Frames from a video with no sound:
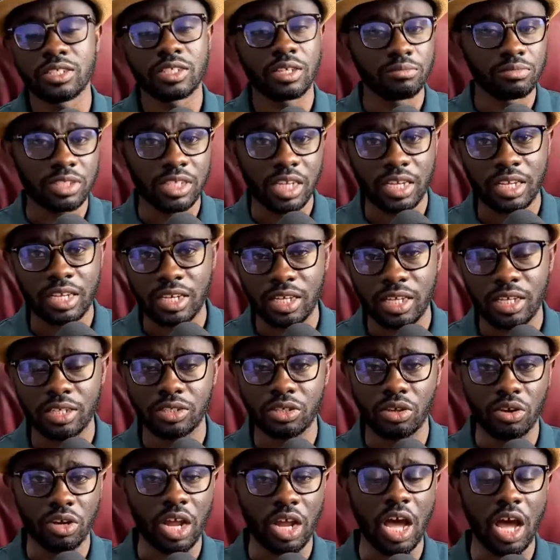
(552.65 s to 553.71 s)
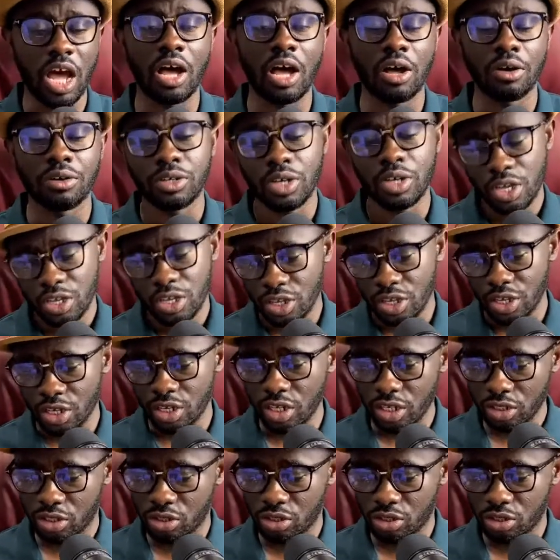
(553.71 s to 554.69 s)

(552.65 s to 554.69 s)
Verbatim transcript: some techniques on how you need